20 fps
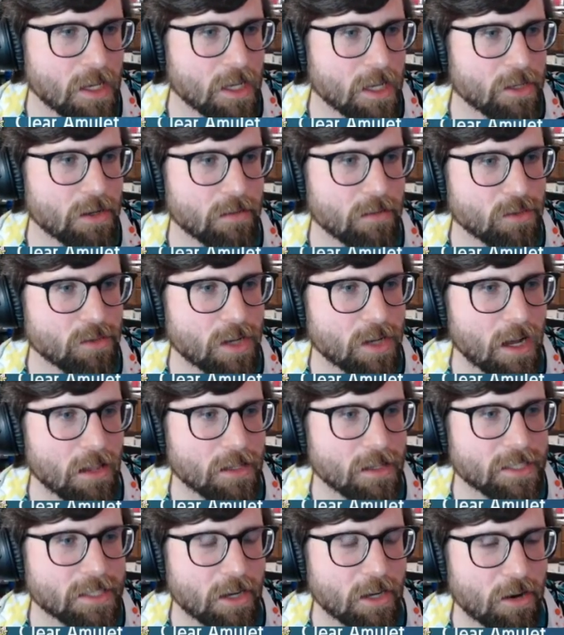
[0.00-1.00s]
You have
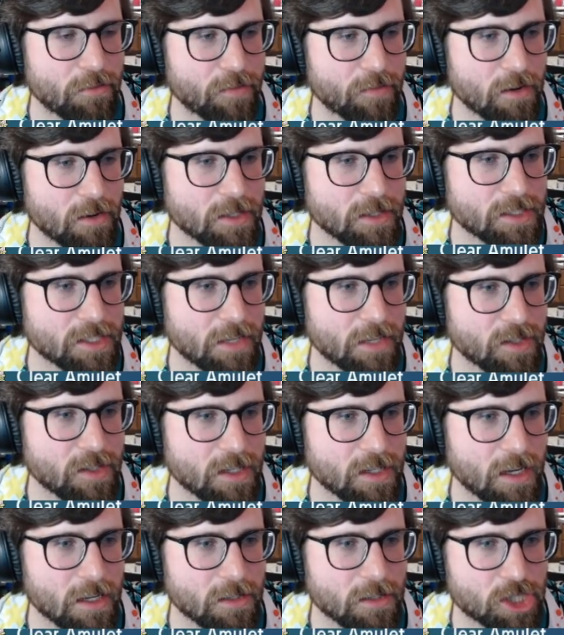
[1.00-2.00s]
Lunala, Terra Fairy, Safety
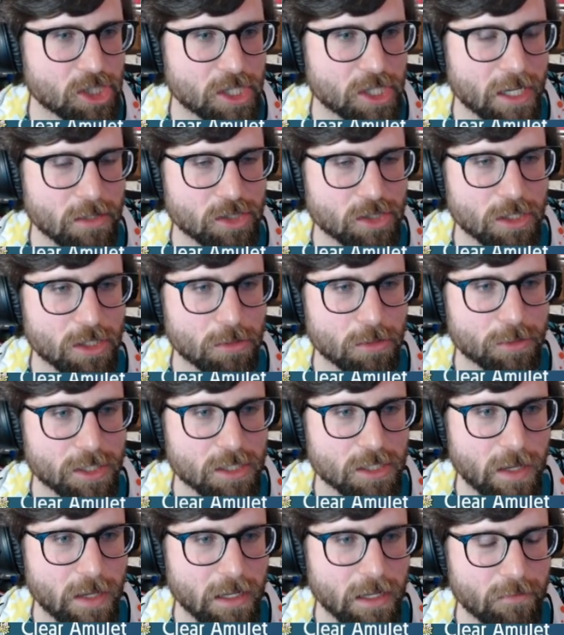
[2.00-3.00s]
Goggles, Shadow Shield with
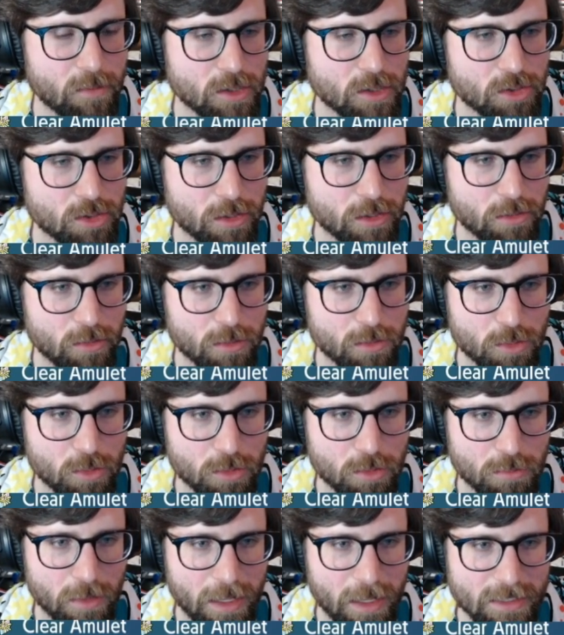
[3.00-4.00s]
Expanding Force, Trick Room,
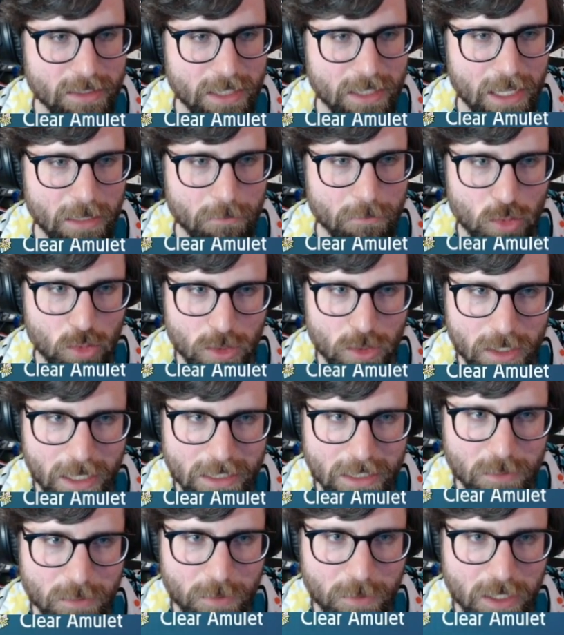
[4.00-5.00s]
Moonblast, and
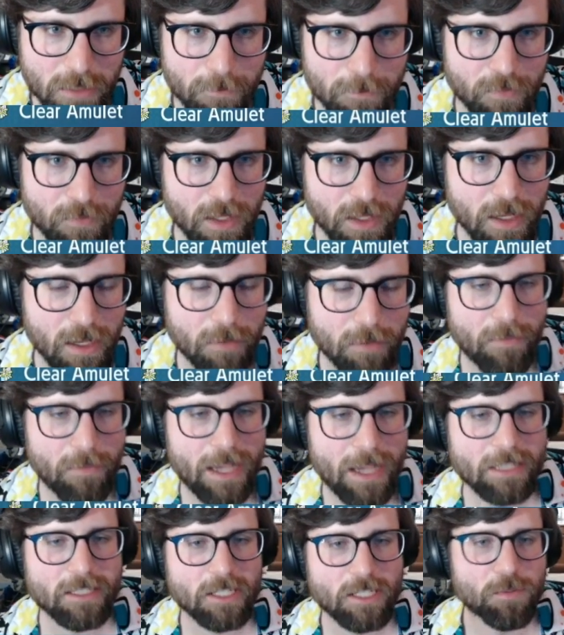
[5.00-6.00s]
Moongeist Beam.
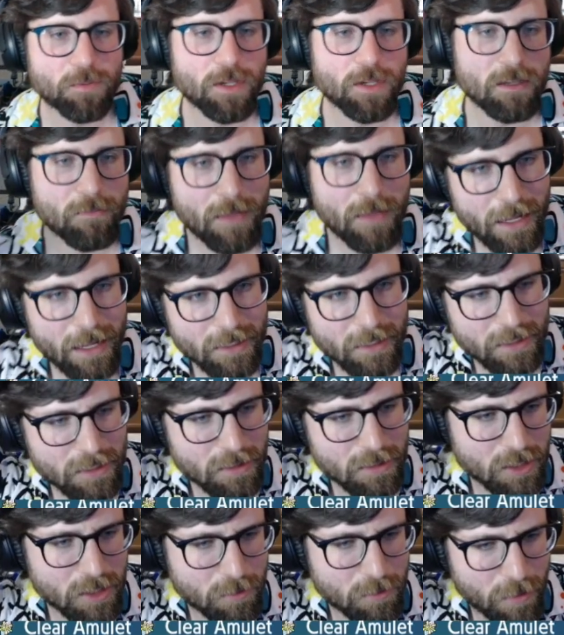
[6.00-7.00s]
Max HP, max
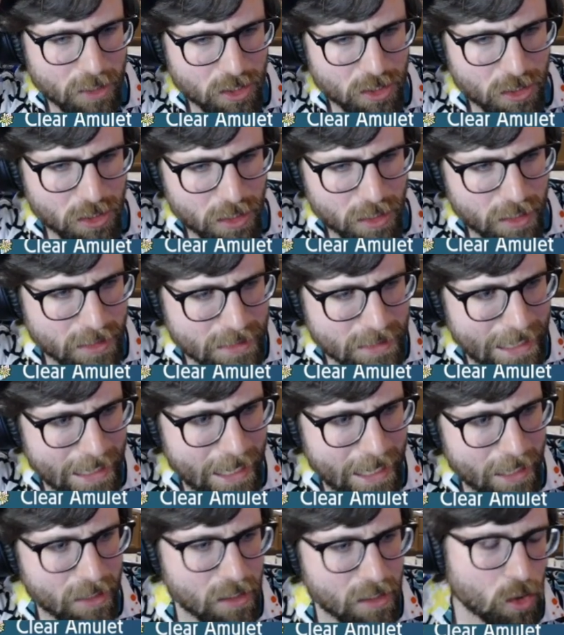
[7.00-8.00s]
special
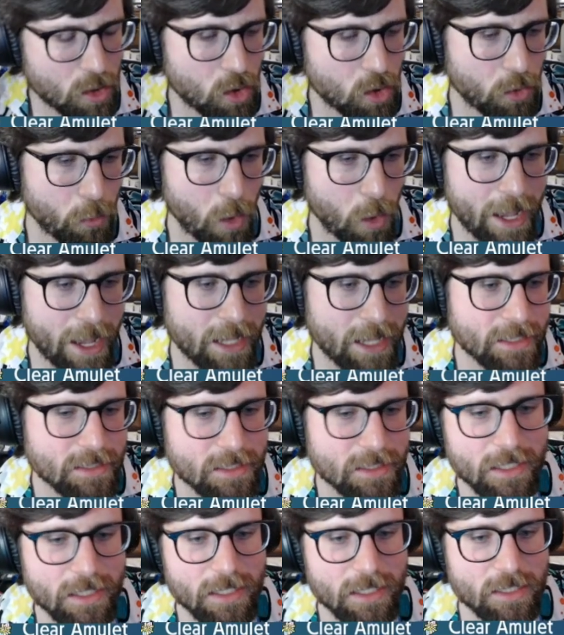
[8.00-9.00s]
attack, Quiet,
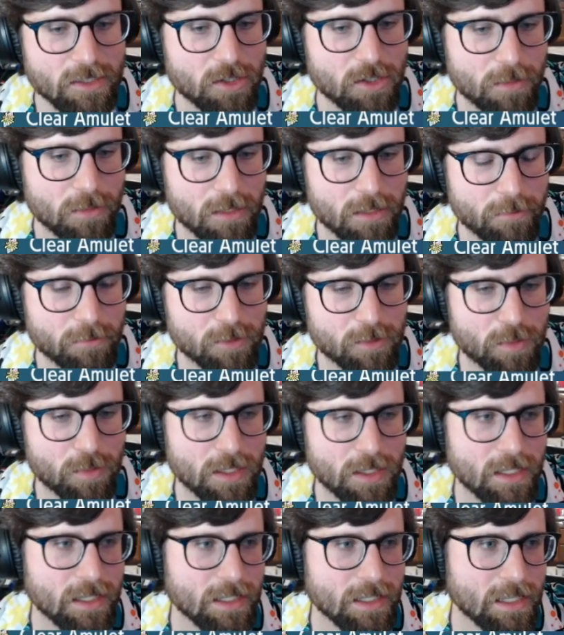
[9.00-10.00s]
so minimum
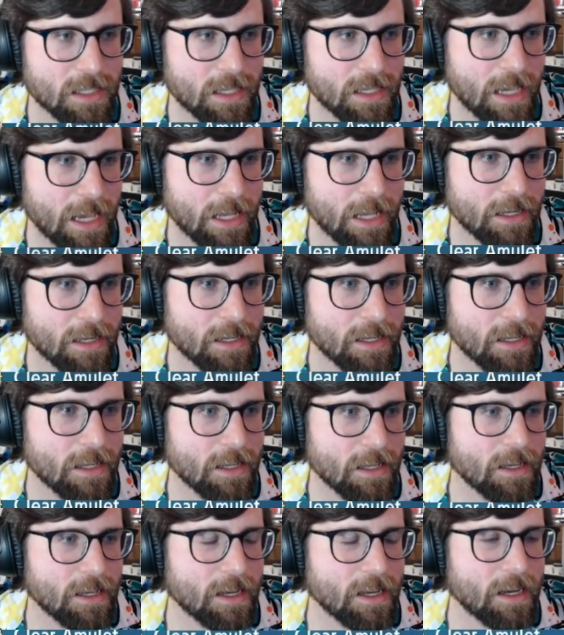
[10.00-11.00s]
speed again.
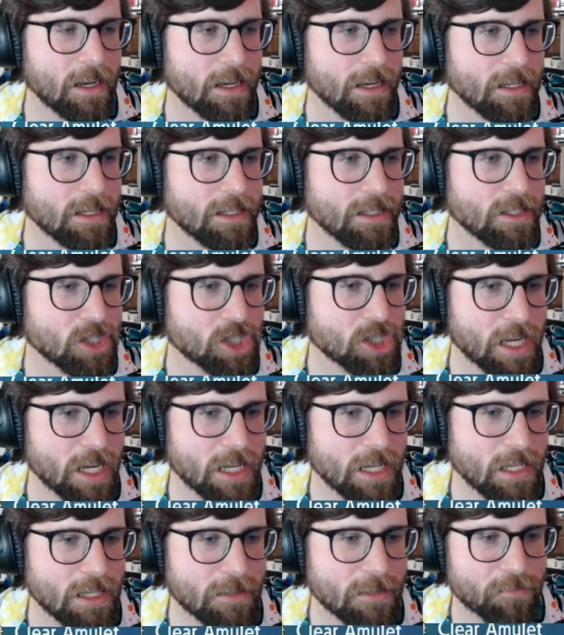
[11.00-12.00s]
It is
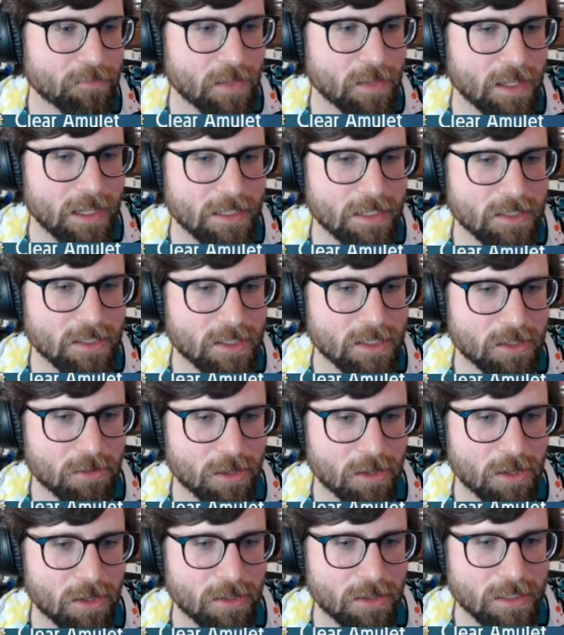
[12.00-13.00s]
shiny. It has a
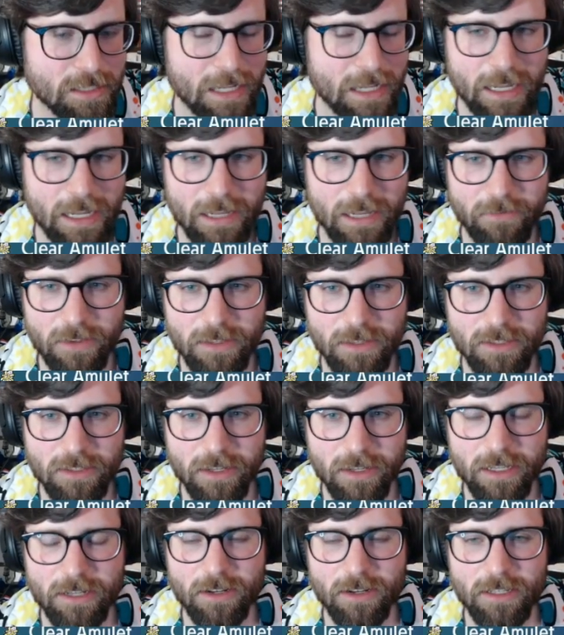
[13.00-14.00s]
0 attack IV, so
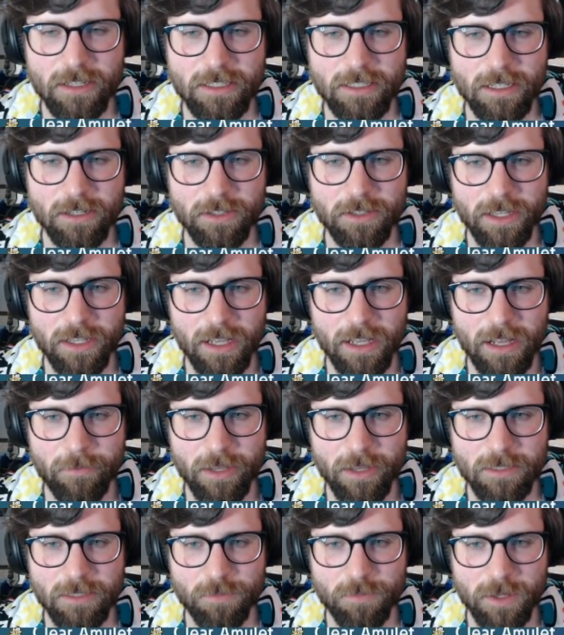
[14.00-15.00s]
I can already tell in the
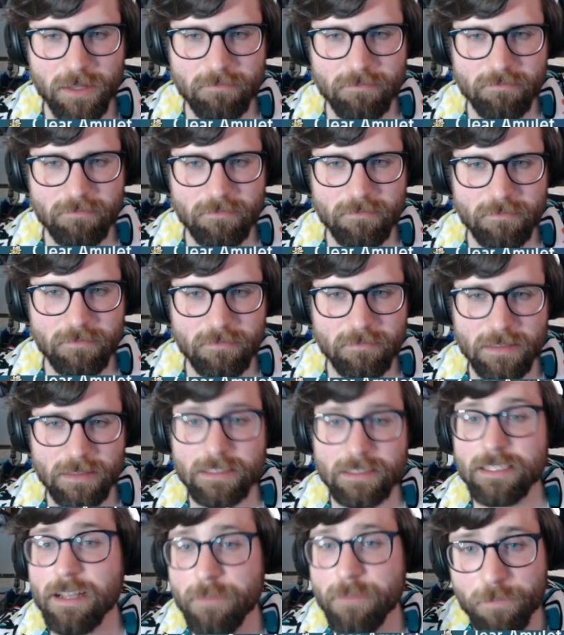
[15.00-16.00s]
comments, but
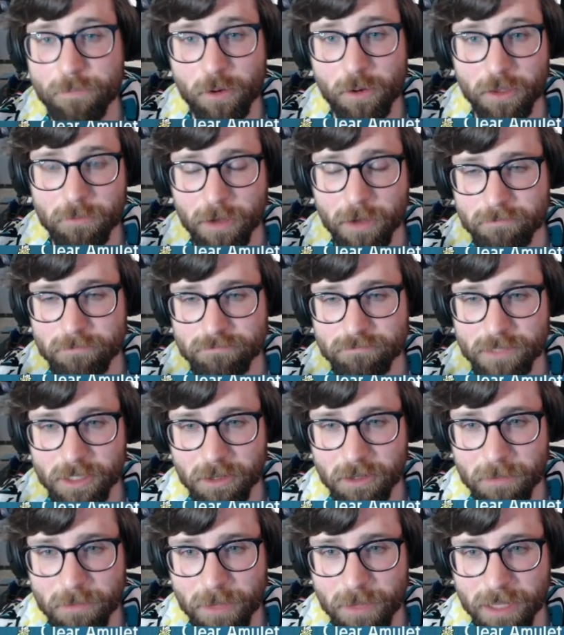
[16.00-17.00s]
it's not my Pokemon. You know
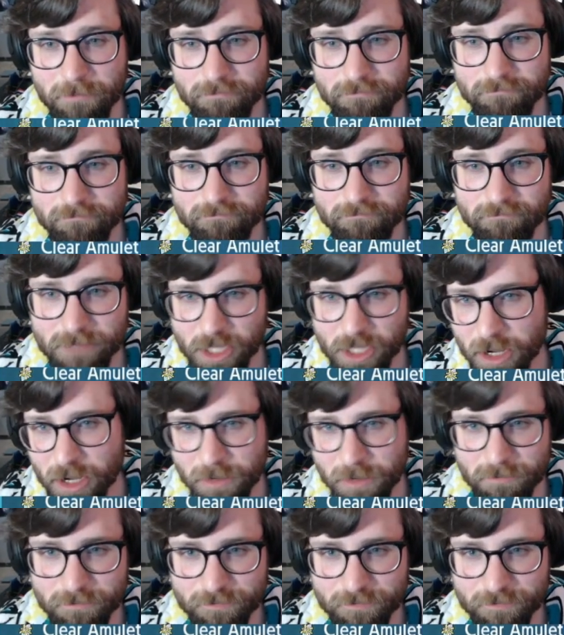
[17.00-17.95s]
what I mean? So kind